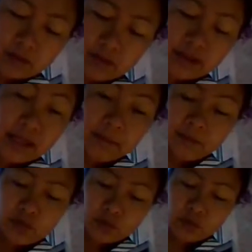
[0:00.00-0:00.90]

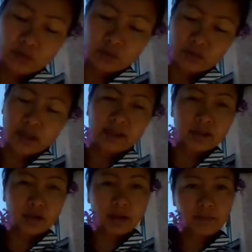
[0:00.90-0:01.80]
stem to
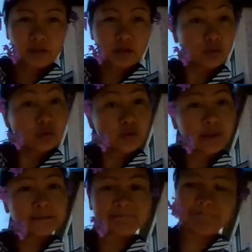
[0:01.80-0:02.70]
take up the
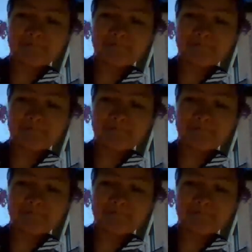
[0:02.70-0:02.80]
nutrient.